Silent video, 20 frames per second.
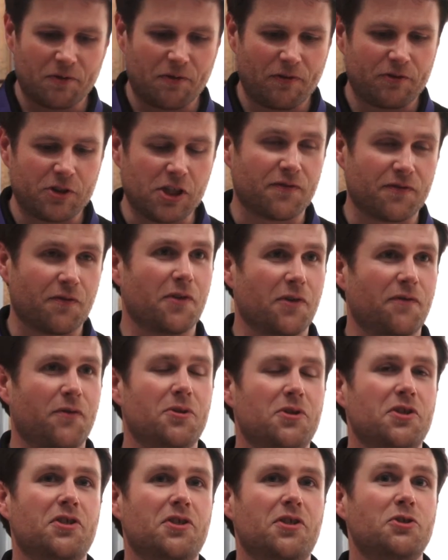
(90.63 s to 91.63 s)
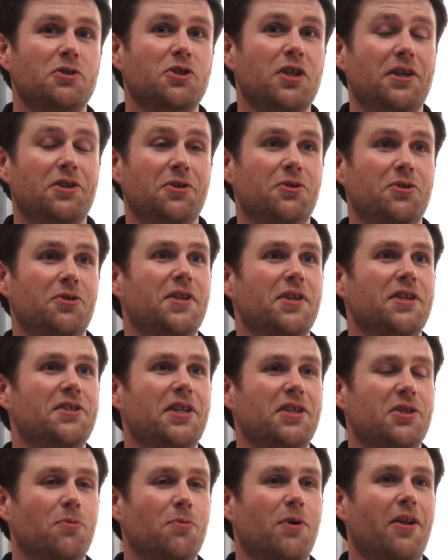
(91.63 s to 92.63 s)
Just for the full disclosure, I do this
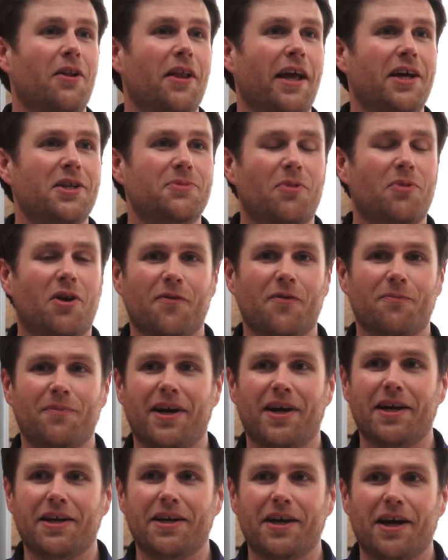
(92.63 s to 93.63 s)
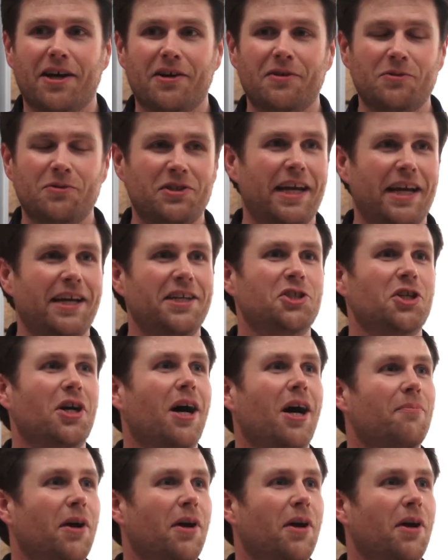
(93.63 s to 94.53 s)
as well as part of my day job.